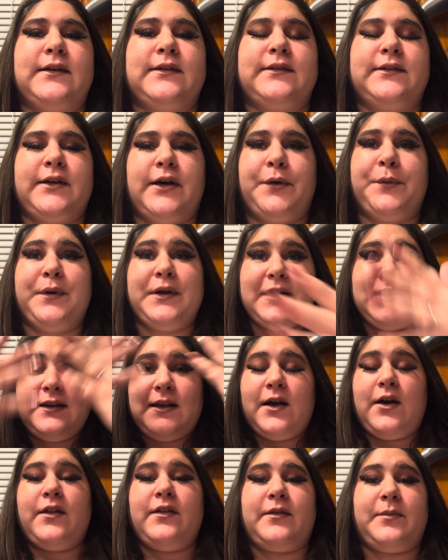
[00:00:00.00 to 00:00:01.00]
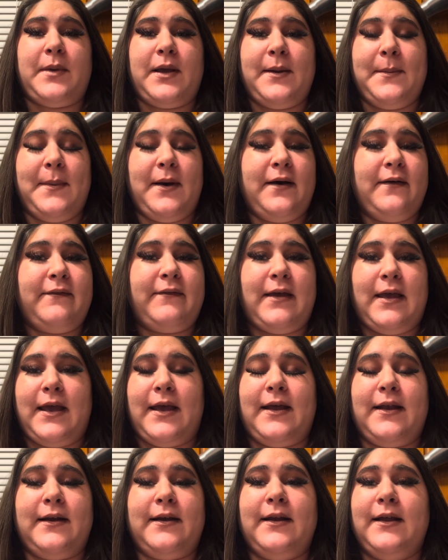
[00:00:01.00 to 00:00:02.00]
So we're going to take all this makeup off
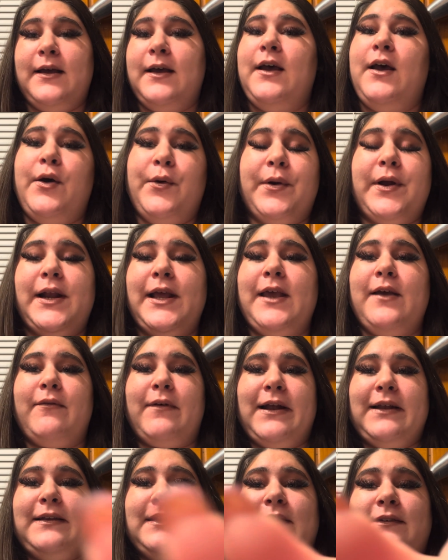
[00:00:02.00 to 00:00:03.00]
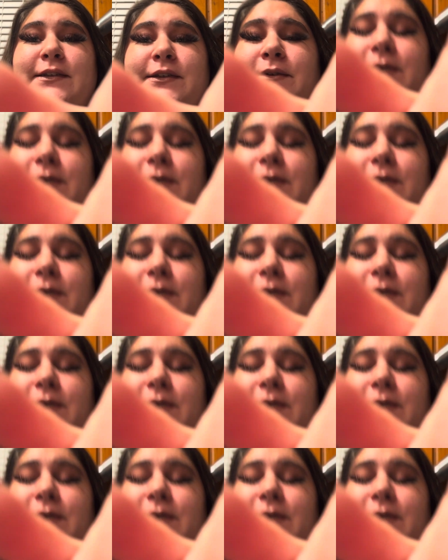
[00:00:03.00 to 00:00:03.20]
and we're going to get right down to